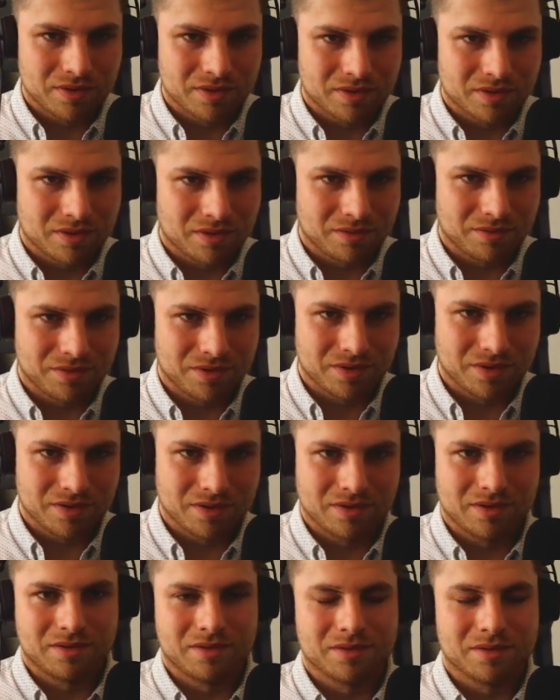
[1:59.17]
of
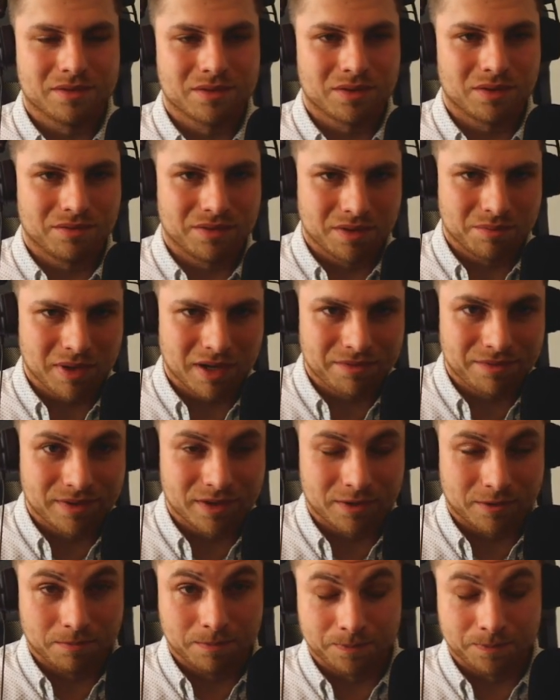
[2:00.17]
the buffer.